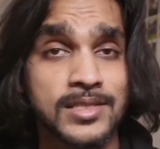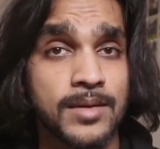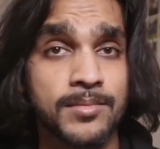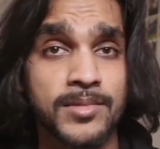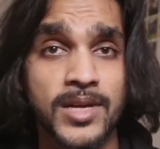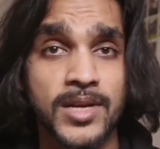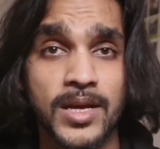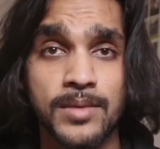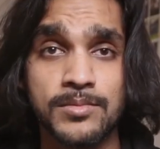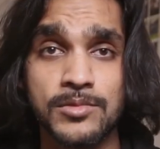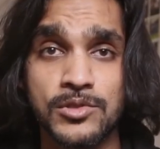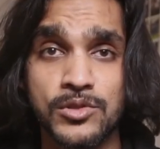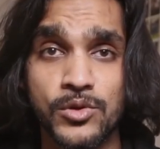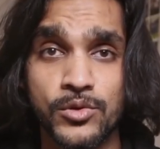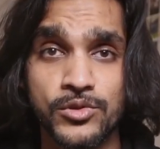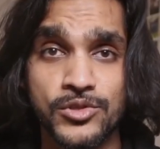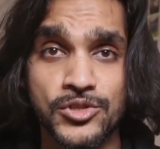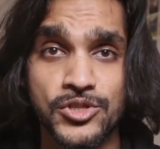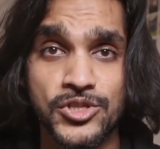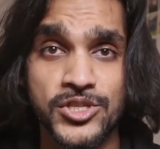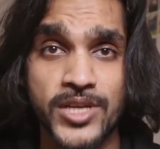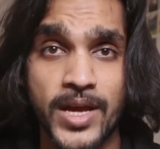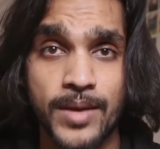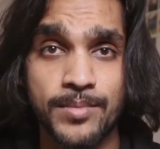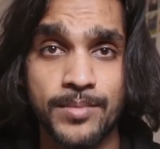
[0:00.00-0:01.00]
sometimes those
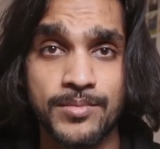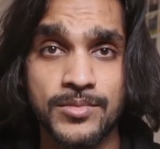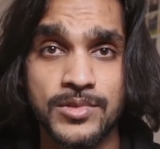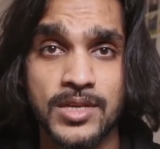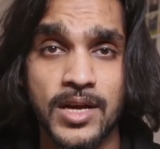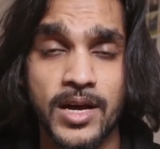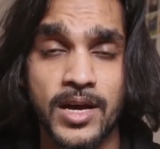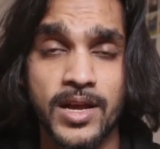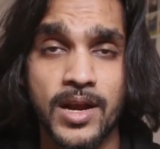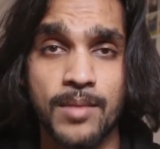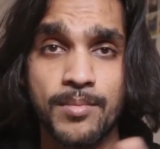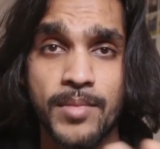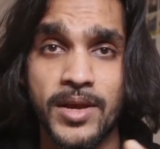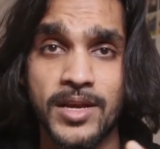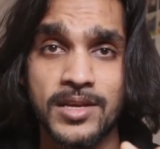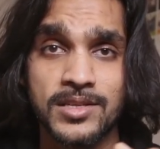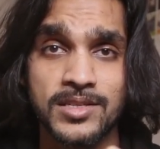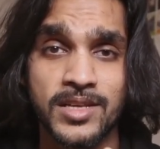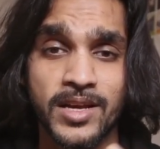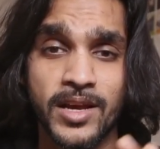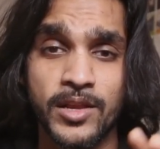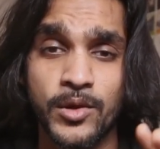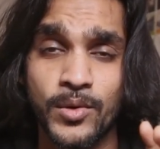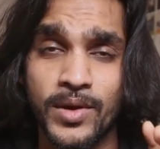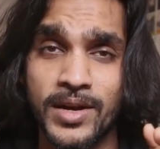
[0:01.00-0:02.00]
gems are
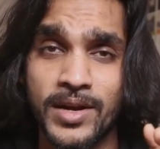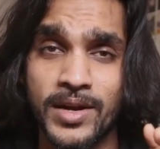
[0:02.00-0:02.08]
amazing and you